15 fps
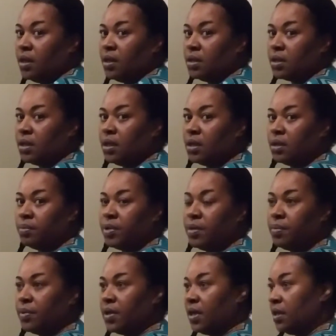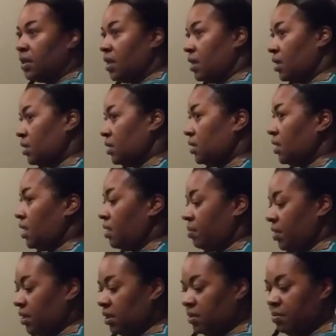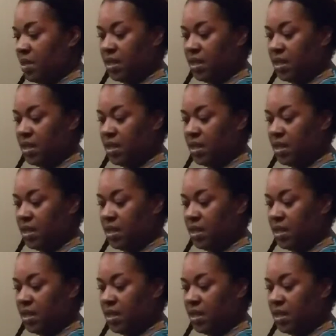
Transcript: To other people, they think it's thick, but to me,